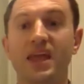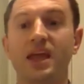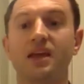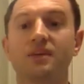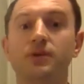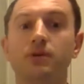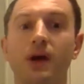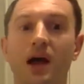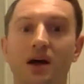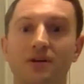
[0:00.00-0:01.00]
If you
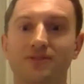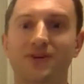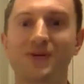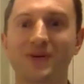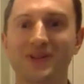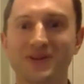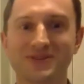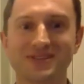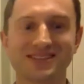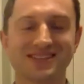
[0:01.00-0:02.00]
have one of
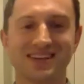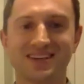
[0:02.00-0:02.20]
those